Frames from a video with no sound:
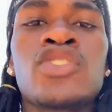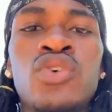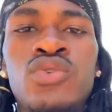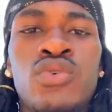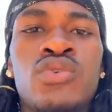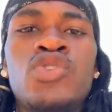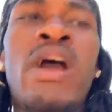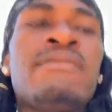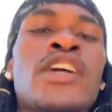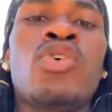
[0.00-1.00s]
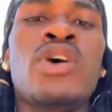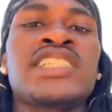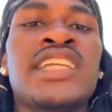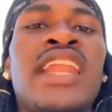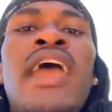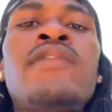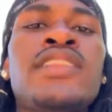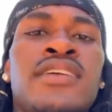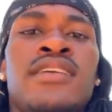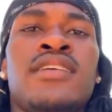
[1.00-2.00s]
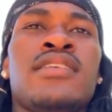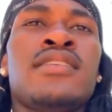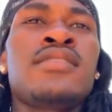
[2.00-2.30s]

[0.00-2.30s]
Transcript: school. You have to question everything.